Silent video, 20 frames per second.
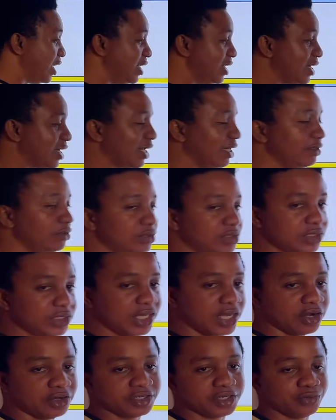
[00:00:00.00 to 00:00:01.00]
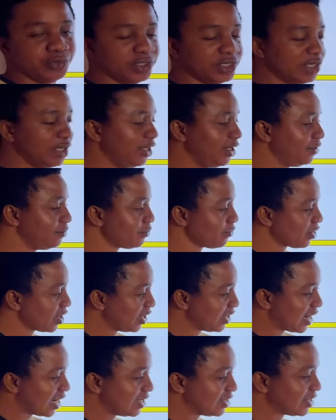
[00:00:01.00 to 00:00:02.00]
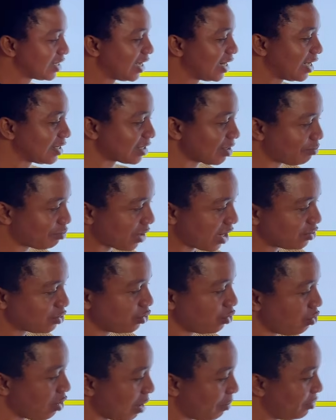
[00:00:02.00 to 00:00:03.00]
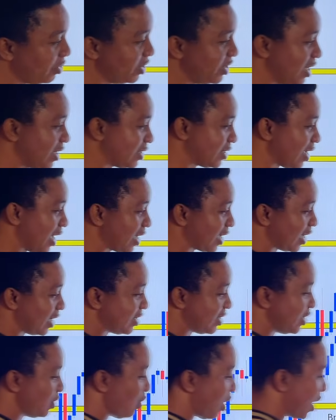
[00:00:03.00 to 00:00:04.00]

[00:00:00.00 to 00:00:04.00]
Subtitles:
any clues here on the weekly that is telling us the price will go up? Yes, I can see